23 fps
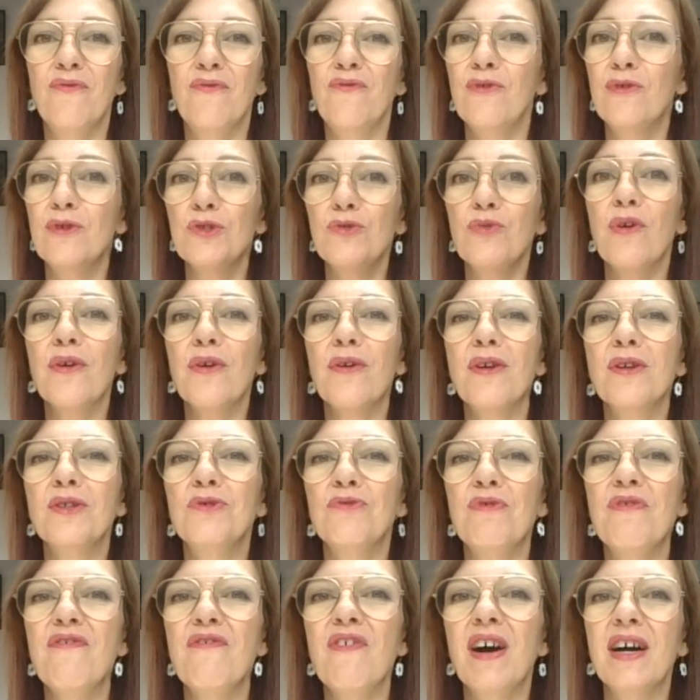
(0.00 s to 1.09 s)
First we're going to
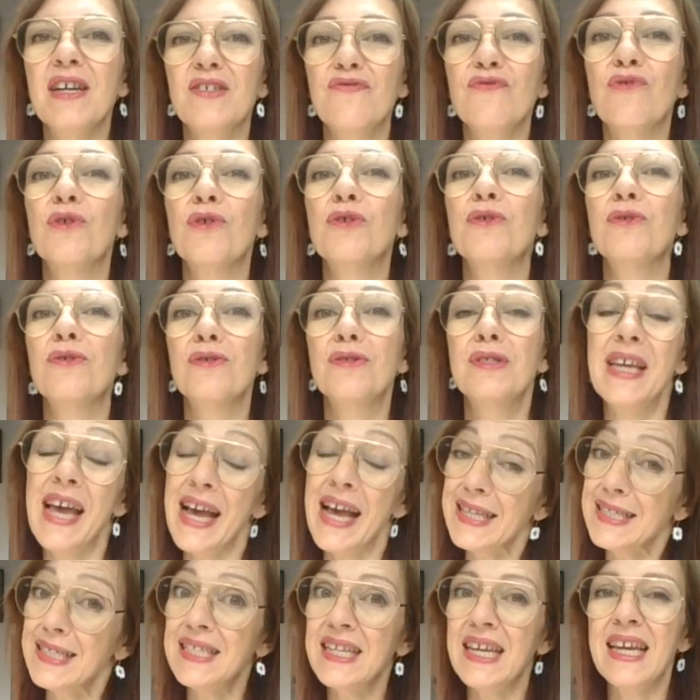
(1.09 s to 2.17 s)
revise for your
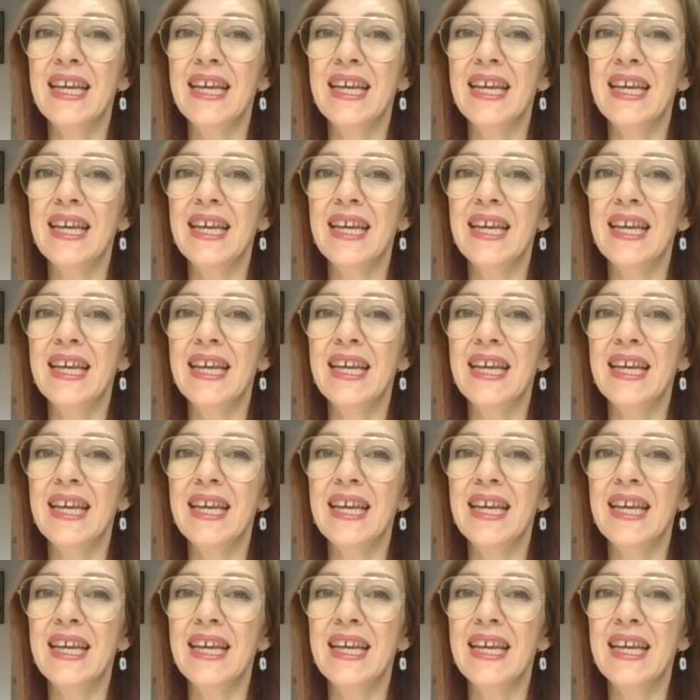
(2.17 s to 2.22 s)
test